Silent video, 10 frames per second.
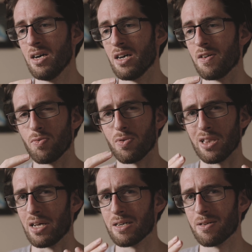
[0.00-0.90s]
If you would
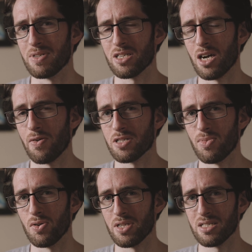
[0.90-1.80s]
like me to go into
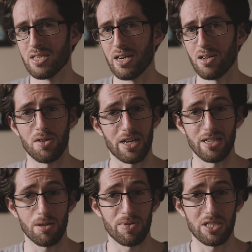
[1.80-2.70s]
more detail on
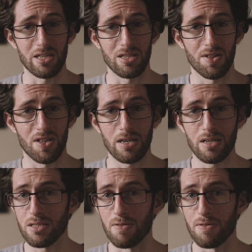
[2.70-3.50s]
any of the particular things,